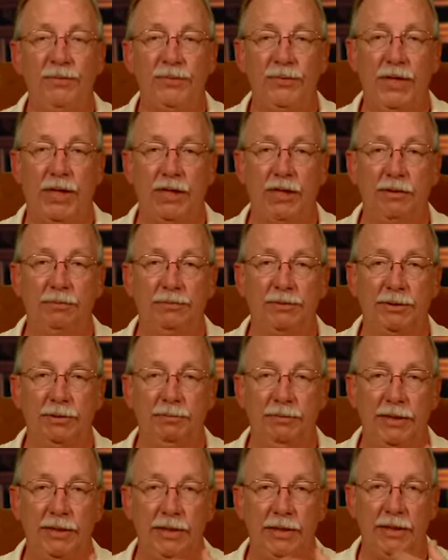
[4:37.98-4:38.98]
Tell them to
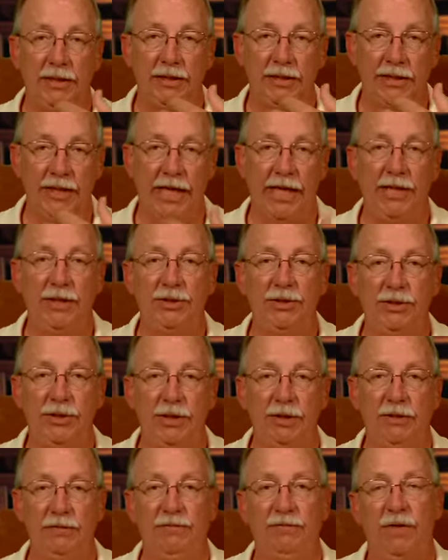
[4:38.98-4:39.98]
be engaged
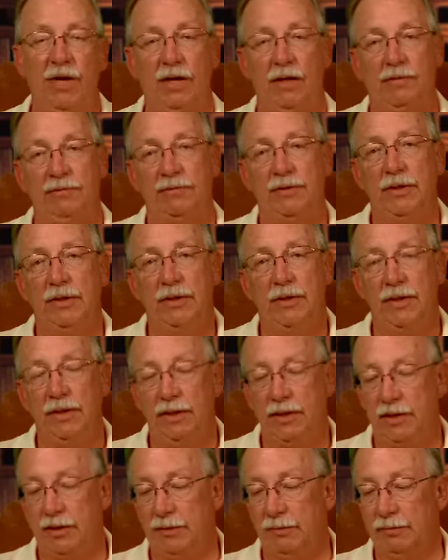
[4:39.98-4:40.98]
and involved
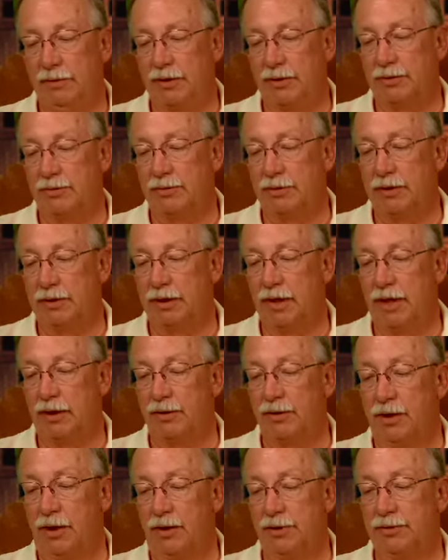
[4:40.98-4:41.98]
in the ministry that
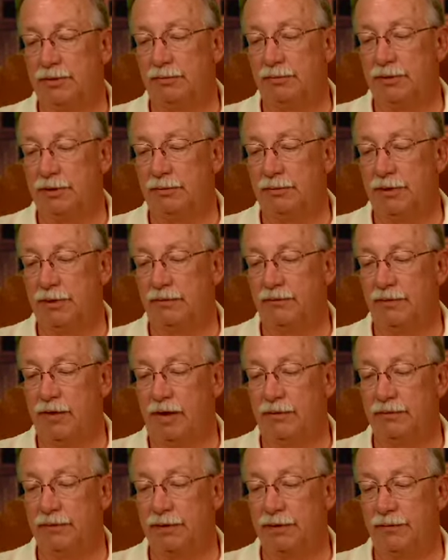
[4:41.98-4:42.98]
God calls them to be
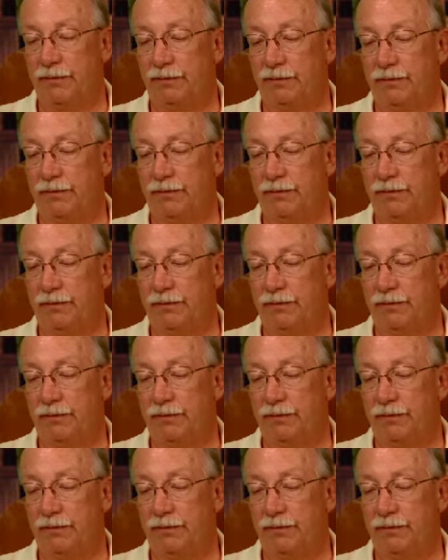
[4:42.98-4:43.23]
involved in.